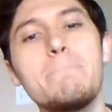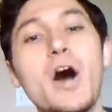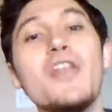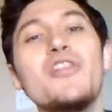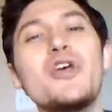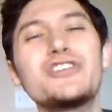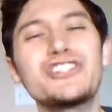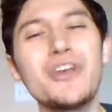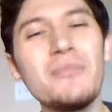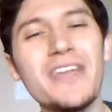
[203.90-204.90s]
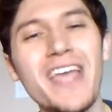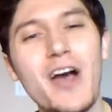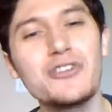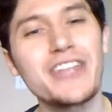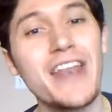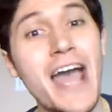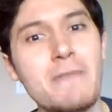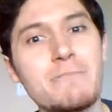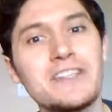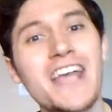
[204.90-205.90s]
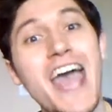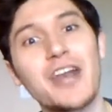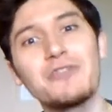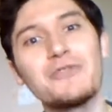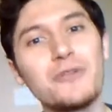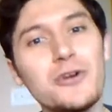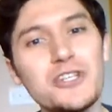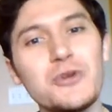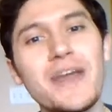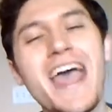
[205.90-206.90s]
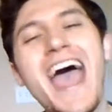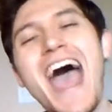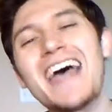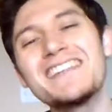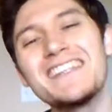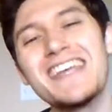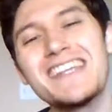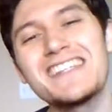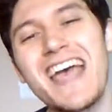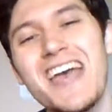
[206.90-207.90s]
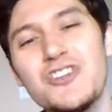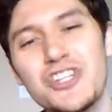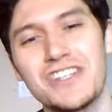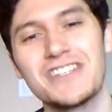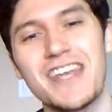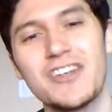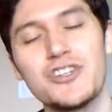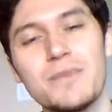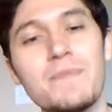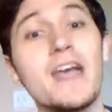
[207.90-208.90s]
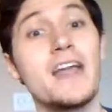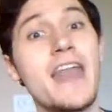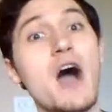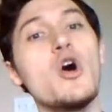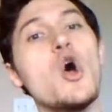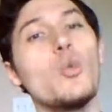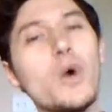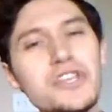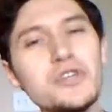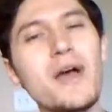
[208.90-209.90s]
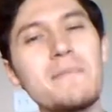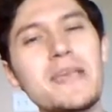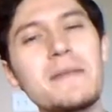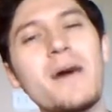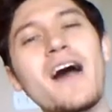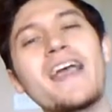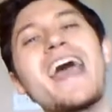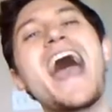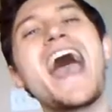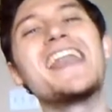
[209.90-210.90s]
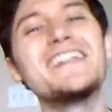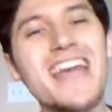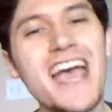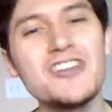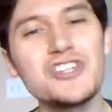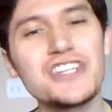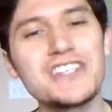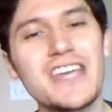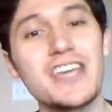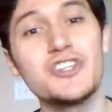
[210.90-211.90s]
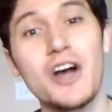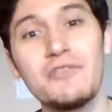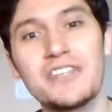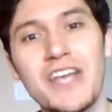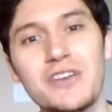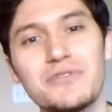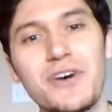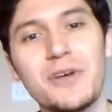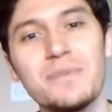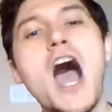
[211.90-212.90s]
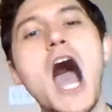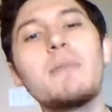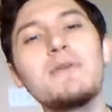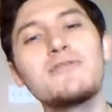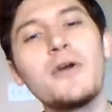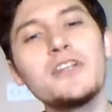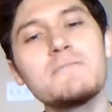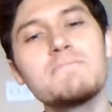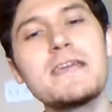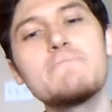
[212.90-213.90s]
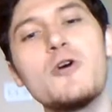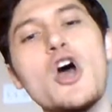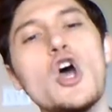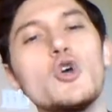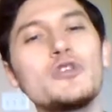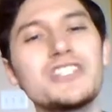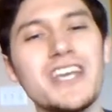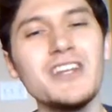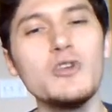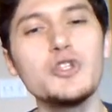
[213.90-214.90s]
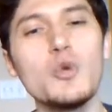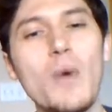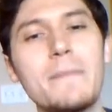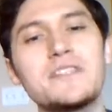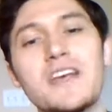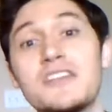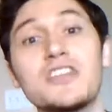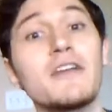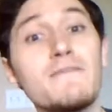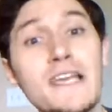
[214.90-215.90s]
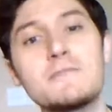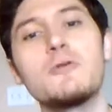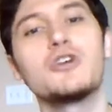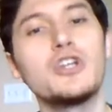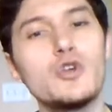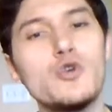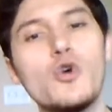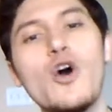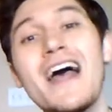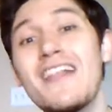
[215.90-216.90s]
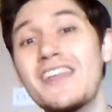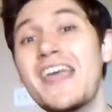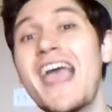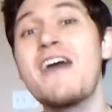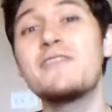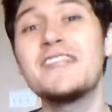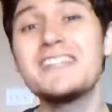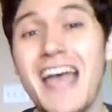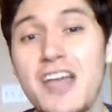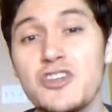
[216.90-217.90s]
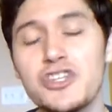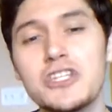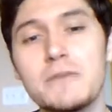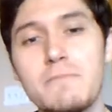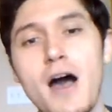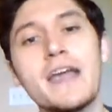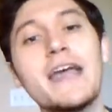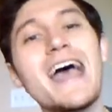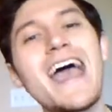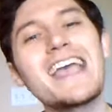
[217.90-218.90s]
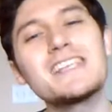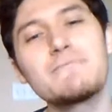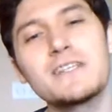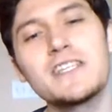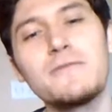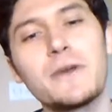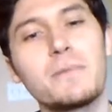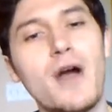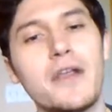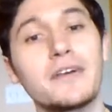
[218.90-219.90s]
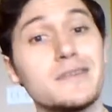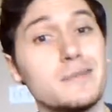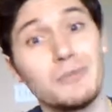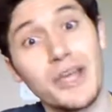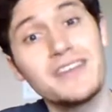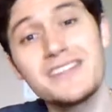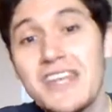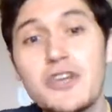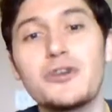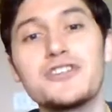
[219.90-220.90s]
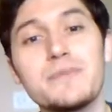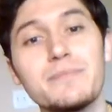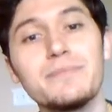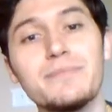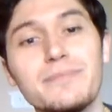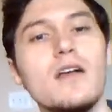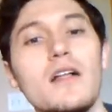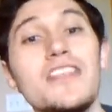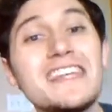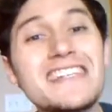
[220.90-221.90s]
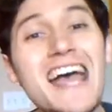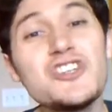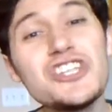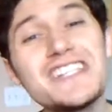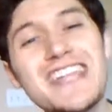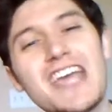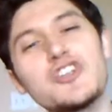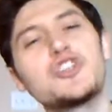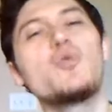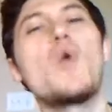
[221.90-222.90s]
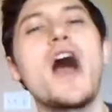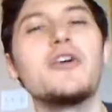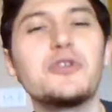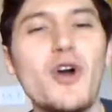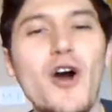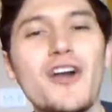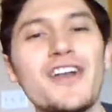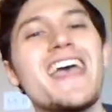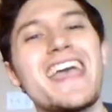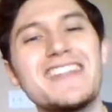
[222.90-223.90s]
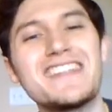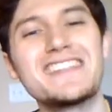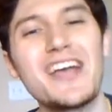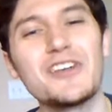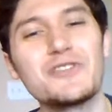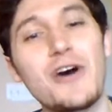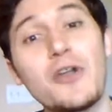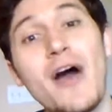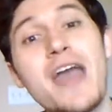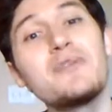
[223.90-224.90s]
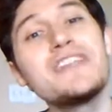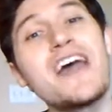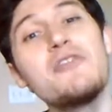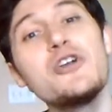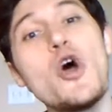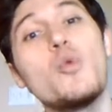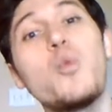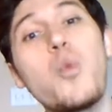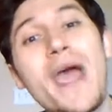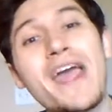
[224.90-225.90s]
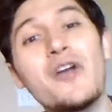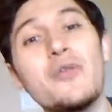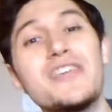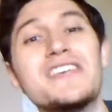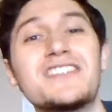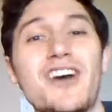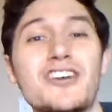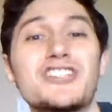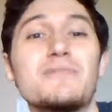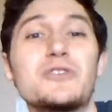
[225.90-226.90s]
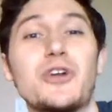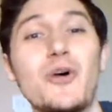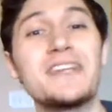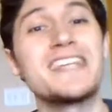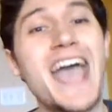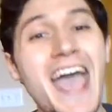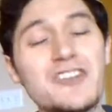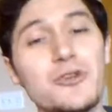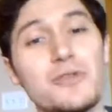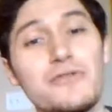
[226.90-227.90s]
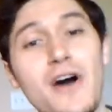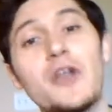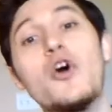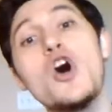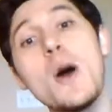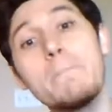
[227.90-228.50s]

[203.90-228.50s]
But there's something else that happens, and I refer to it as the intention stage. Now, what do I mean by an intention stage of the sales funnel? I'm referring to people who signal to websites like Facebook and Google that they have an intention to buy a specific product, like sneakers. The intention stage is a wild card in the sales funnel, and we never know where these customers are going to enter the funnel.